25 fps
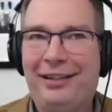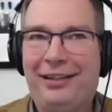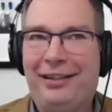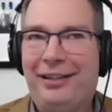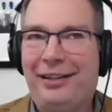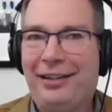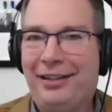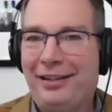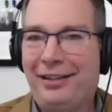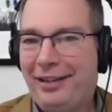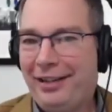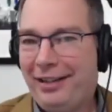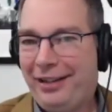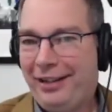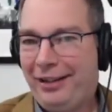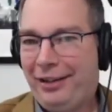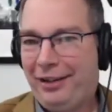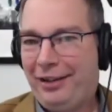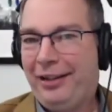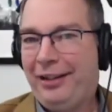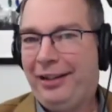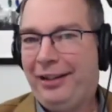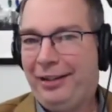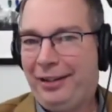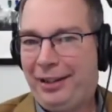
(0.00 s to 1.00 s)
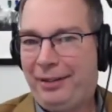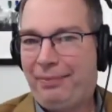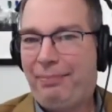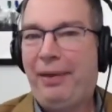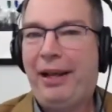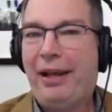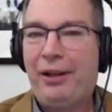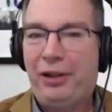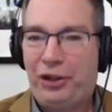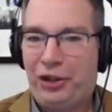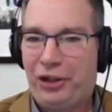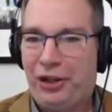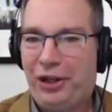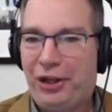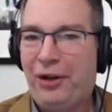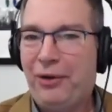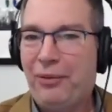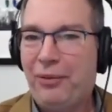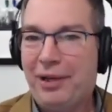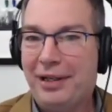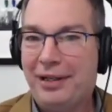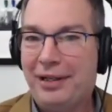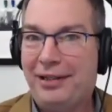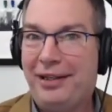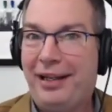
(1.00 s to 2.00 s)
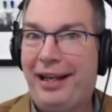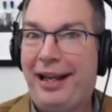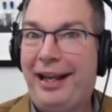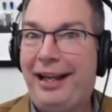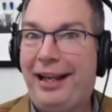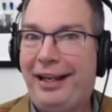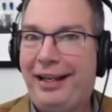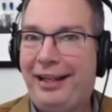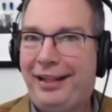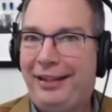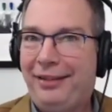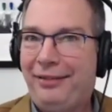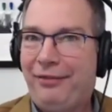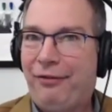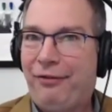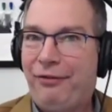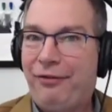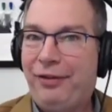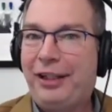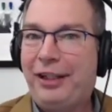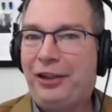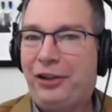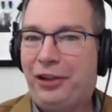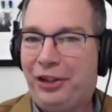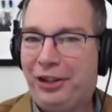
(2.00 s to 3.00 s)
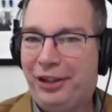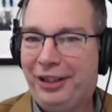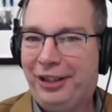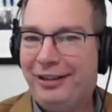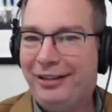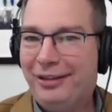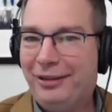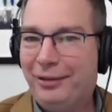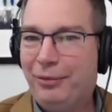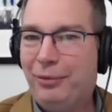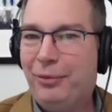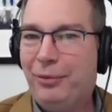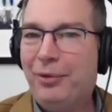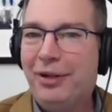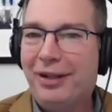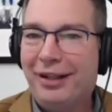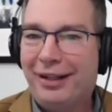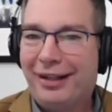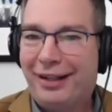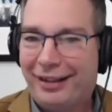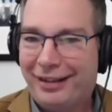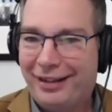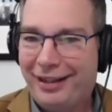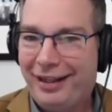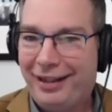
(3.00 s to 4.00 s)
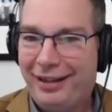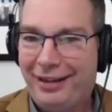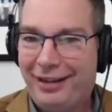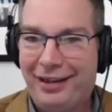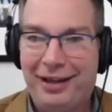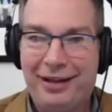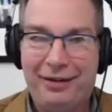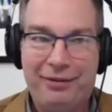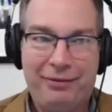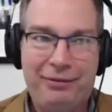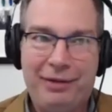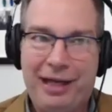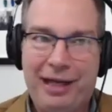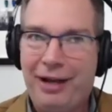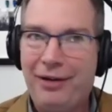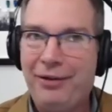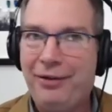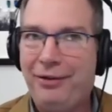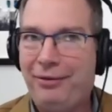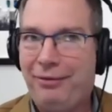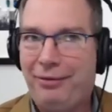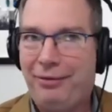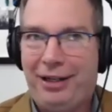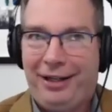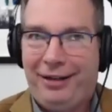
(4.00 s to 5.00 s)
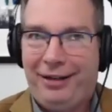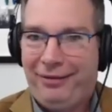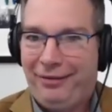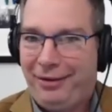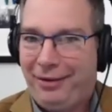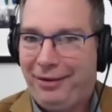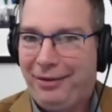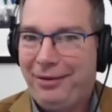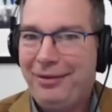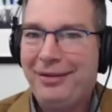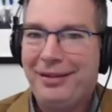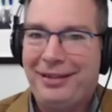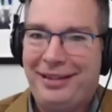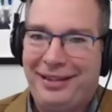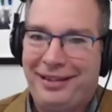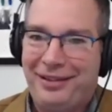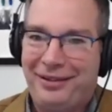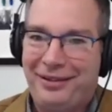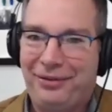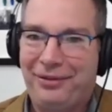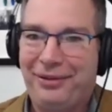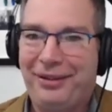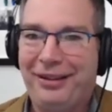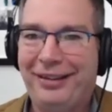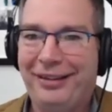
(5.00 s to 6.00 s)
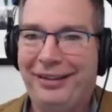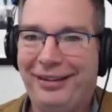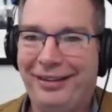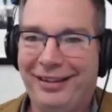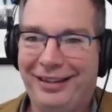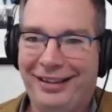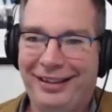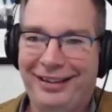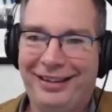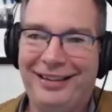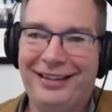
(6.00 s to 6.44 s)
the space show was a fictional work. They thought, of course it's real.